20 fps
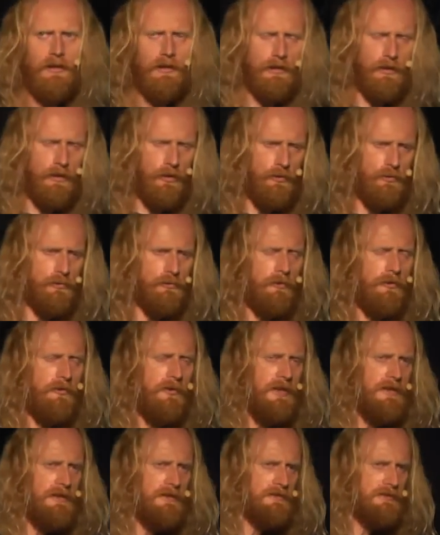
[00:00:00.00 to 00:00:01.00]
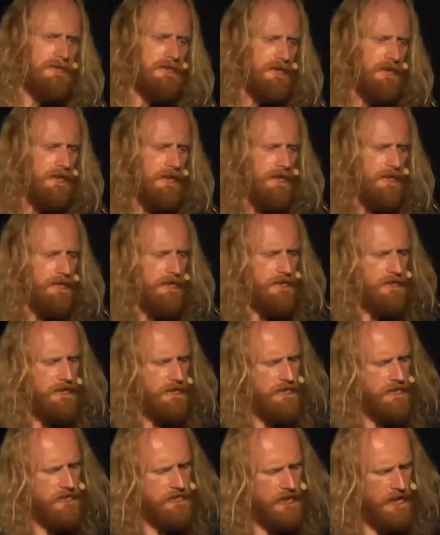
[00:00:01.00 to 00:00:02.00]
local things that
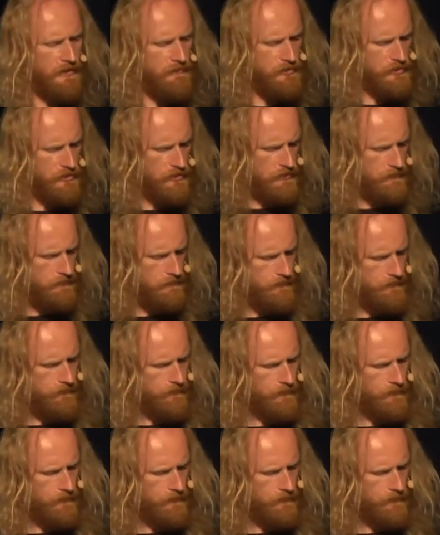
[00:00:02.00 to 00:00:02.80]
did the same job.